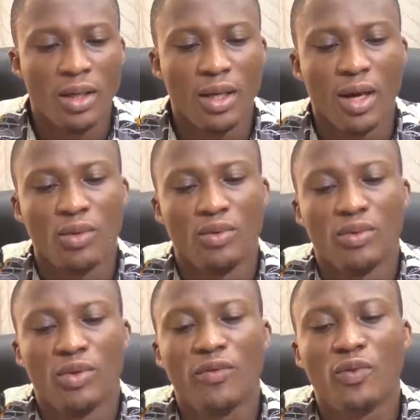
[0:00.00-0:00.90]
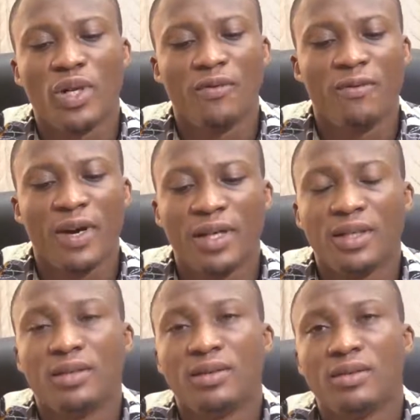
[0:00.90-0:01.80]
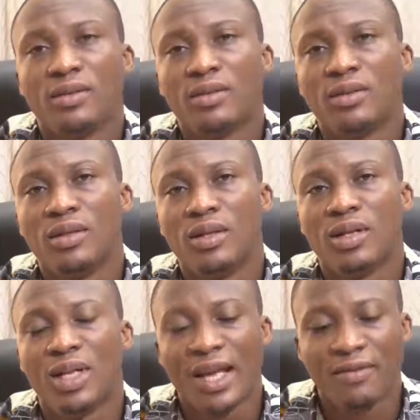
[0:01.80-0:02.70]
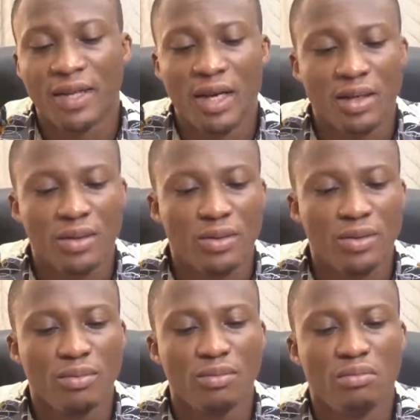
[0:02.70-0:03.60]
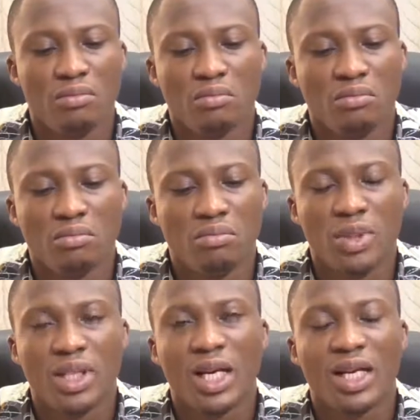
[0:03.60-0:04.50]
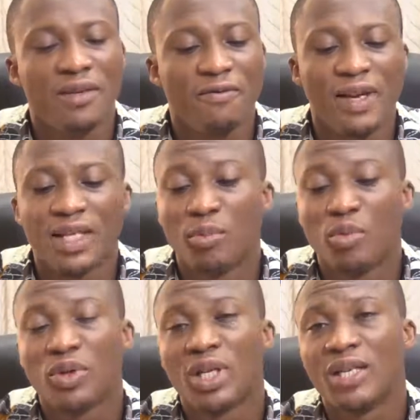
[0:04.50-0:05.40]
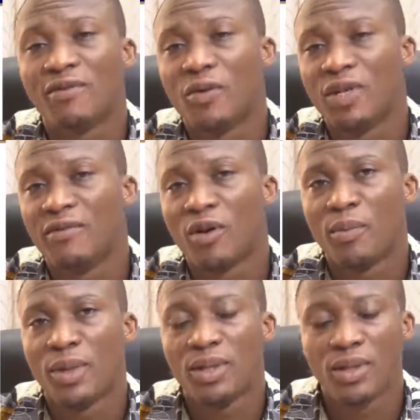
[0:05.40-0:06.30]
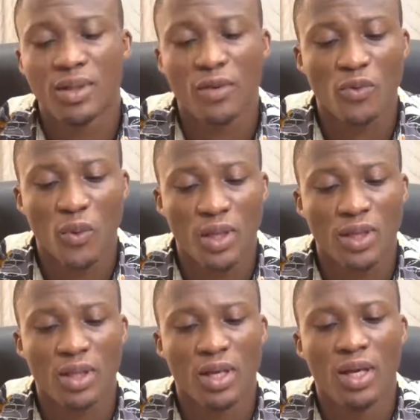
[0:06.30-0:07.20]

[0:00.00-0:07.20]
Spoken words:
Now, software-defined lifecycle basically defines the process for developing softwares,